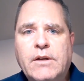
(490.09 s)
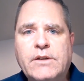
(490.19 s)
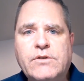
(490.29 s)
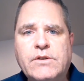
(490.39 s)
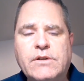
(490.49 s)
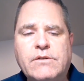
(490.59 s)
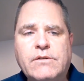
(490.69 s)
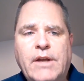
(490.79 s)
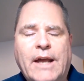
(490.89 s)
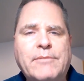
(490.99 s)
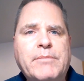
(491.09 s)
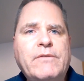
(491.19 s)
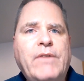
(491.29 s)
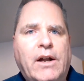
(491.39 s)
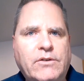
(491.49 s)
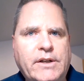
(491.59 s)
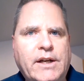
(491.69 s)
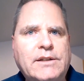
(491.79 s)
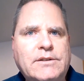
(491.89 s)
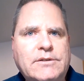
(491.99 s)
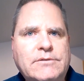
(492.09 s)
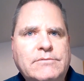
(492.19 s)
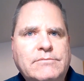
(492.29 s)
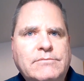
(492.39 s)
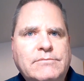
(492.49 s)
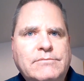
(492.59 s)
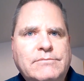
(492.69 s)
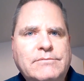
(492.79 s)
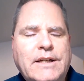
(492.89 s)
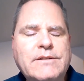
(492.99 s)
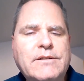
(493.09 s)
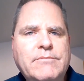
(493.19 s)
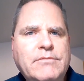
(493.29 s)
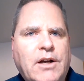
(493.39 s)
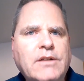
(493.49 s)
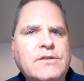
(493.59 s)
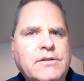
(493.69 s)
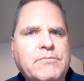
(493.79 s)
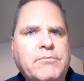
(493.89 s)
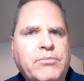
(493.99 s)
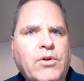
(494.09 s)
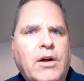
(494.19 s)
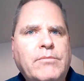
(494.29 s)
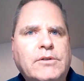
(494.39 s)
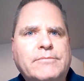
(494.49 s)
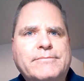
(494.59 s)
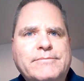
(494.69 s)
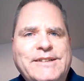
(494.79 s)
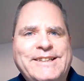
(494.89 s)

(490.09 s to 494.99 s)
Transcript: It's just hadn't been found yet. That's a constant problem.